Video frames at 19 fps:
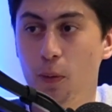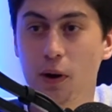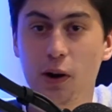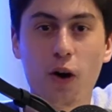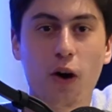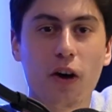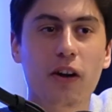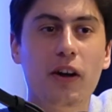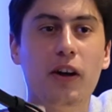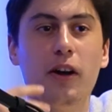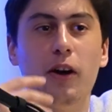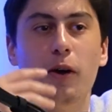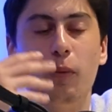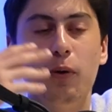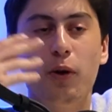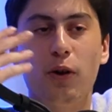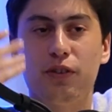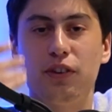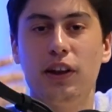We're
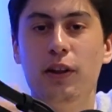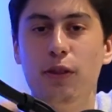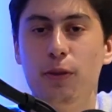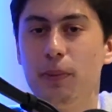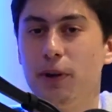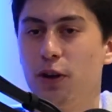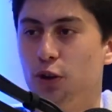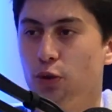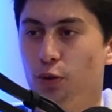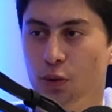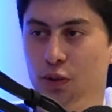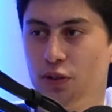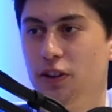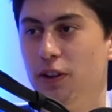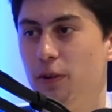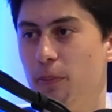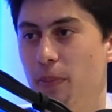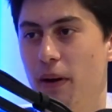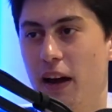not 10th because we're
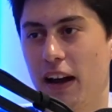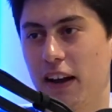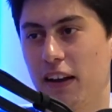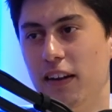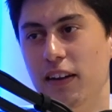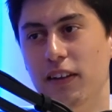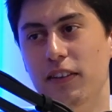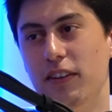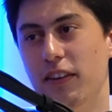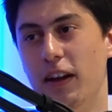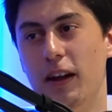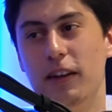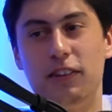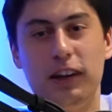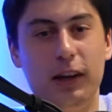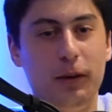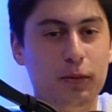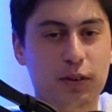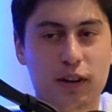sitting back and
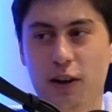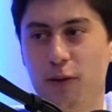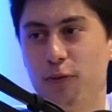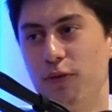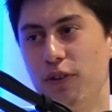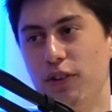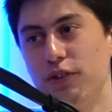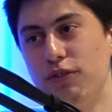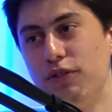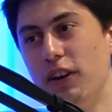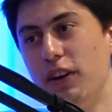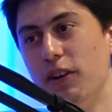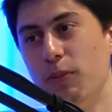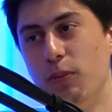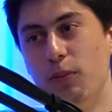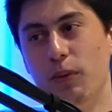teams are getting frustrated.